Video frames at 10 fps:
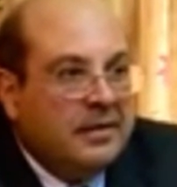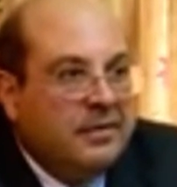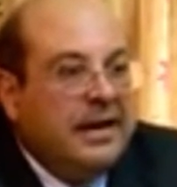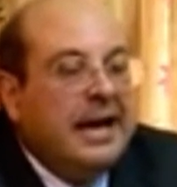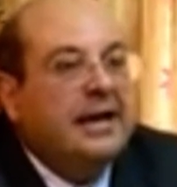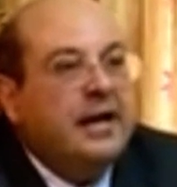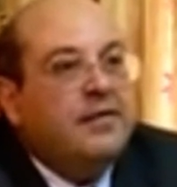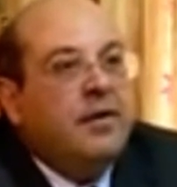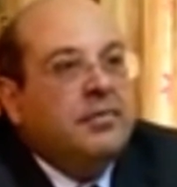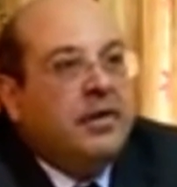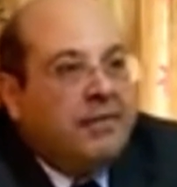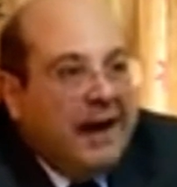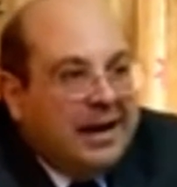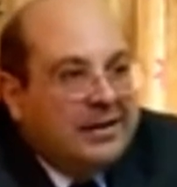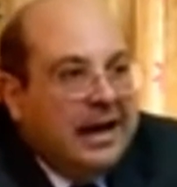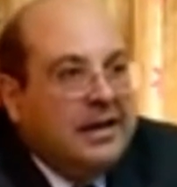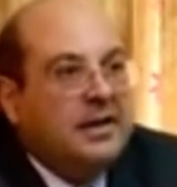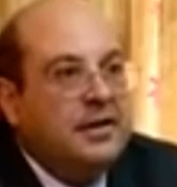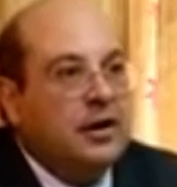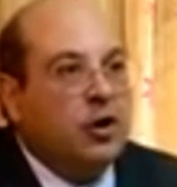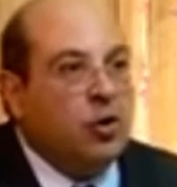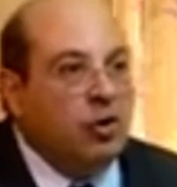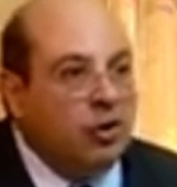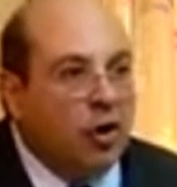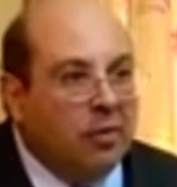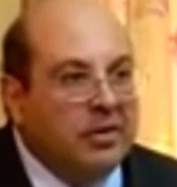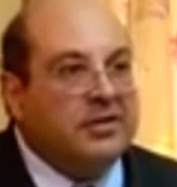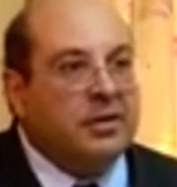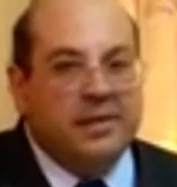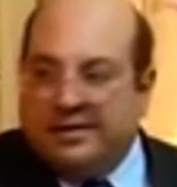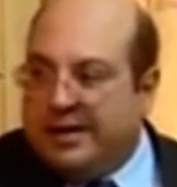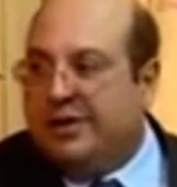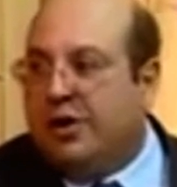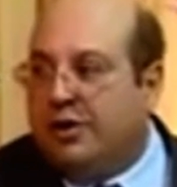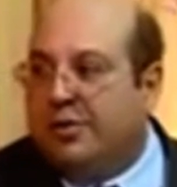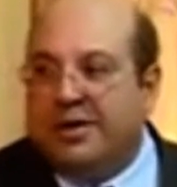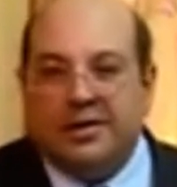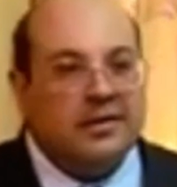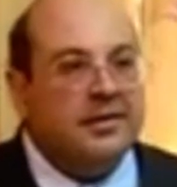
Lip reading: We get it from the fact that it is a Grundnorm, it's a basic document,